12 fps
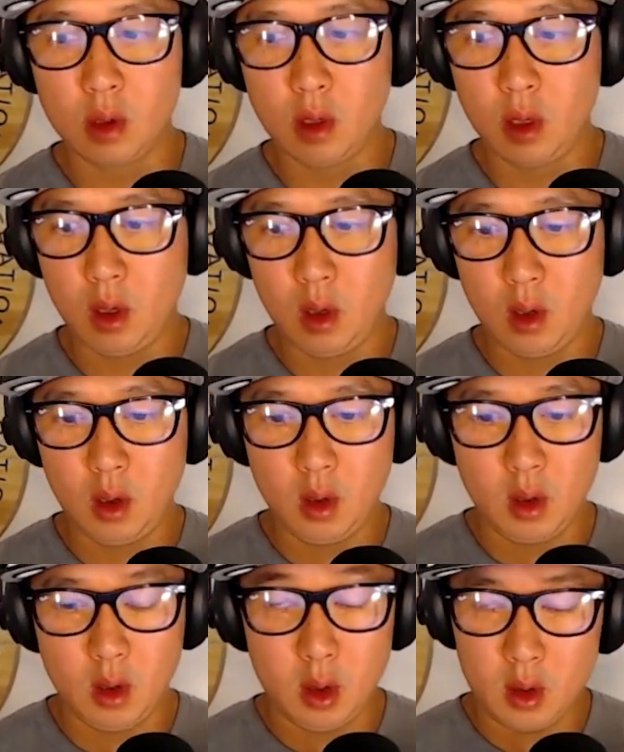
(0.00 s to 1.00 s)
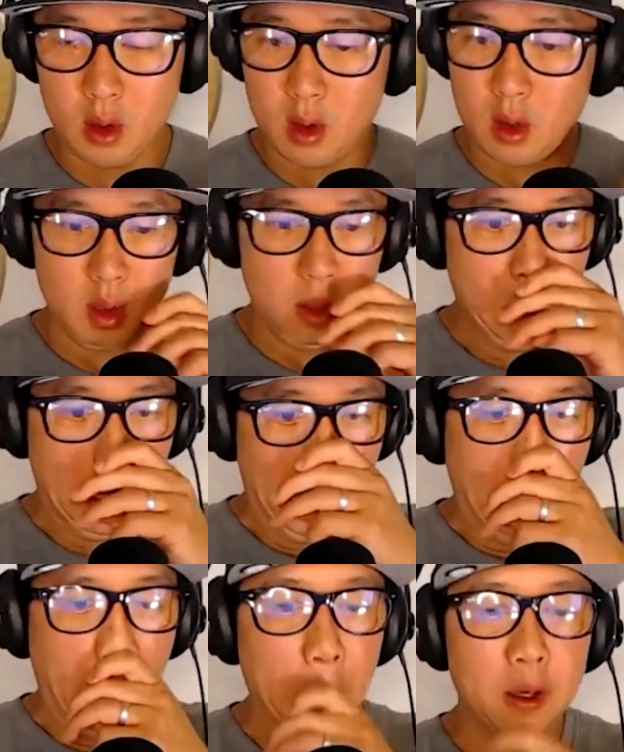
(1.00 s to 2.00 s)
And when I say where things
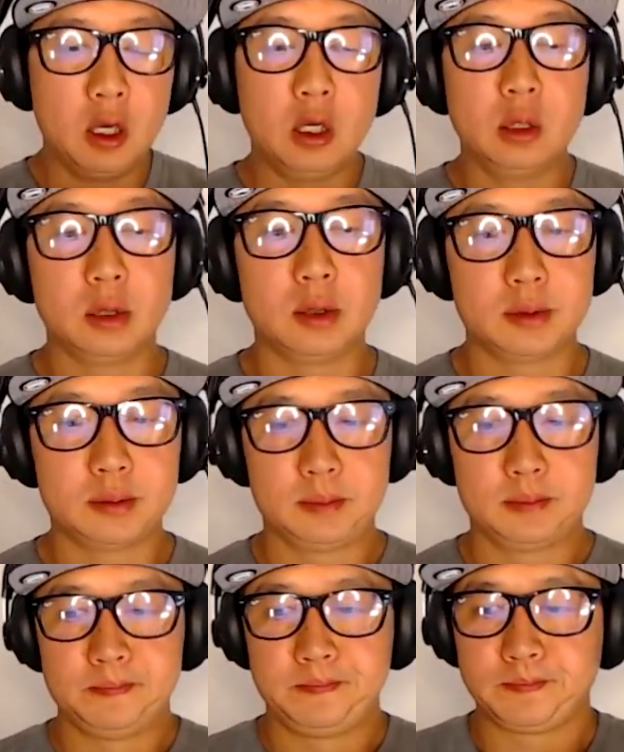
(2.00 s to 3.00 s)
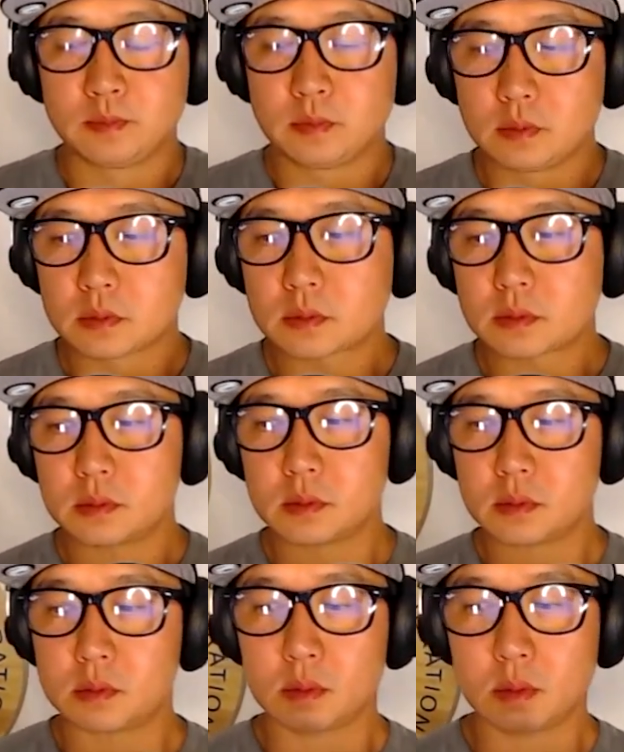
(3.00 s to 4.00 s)
are, I know that's a big
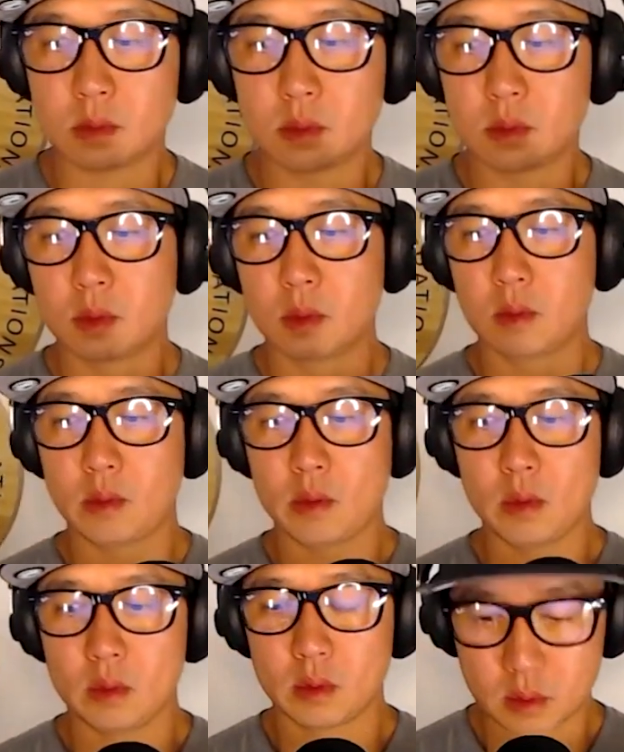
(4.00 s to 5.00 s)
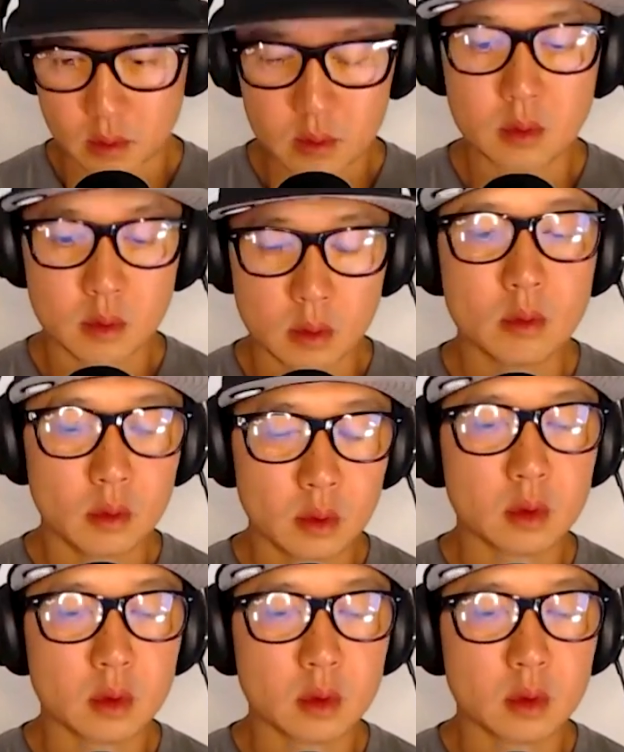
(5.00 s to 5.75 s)
esoteric concept.